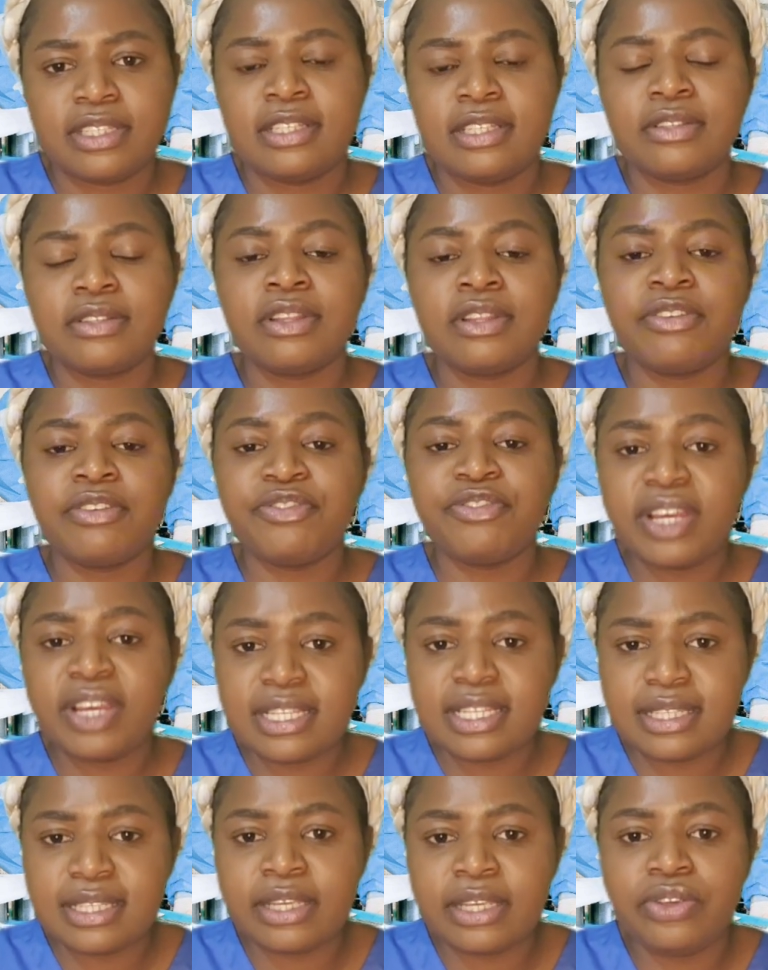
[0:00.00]
So the
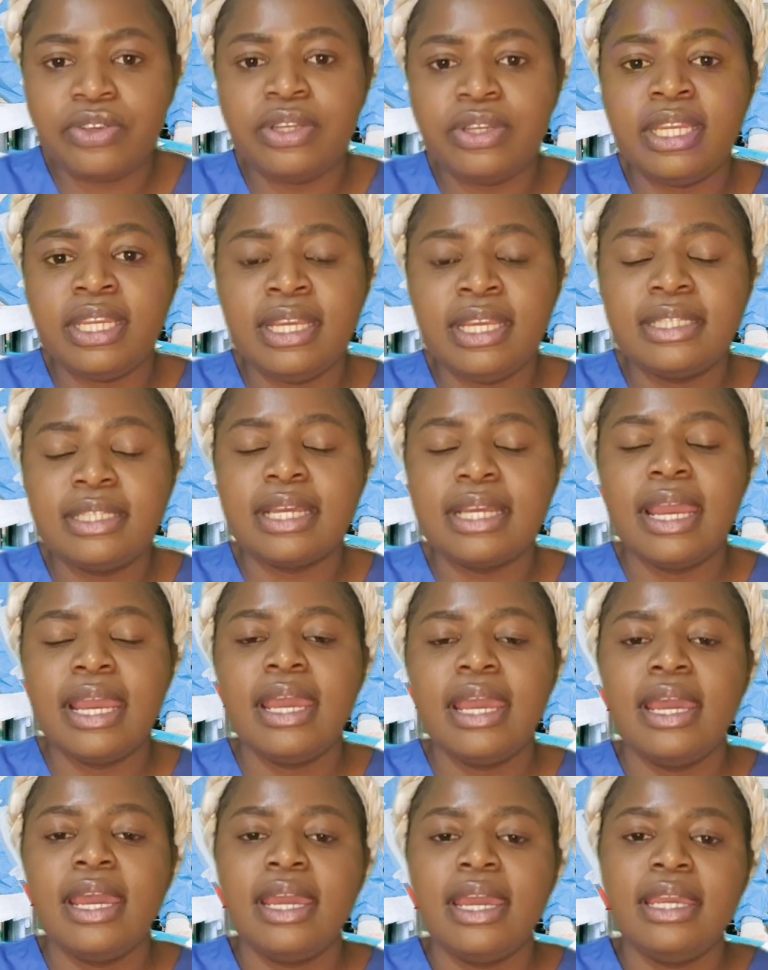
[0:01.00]
first thing you need
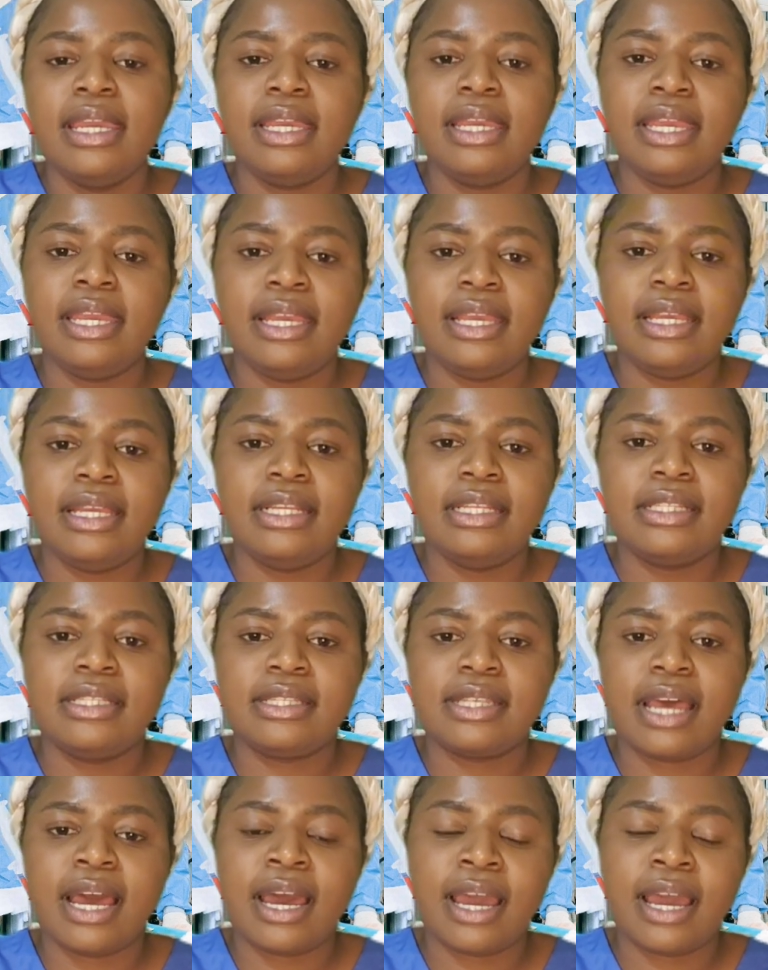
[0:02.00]
is,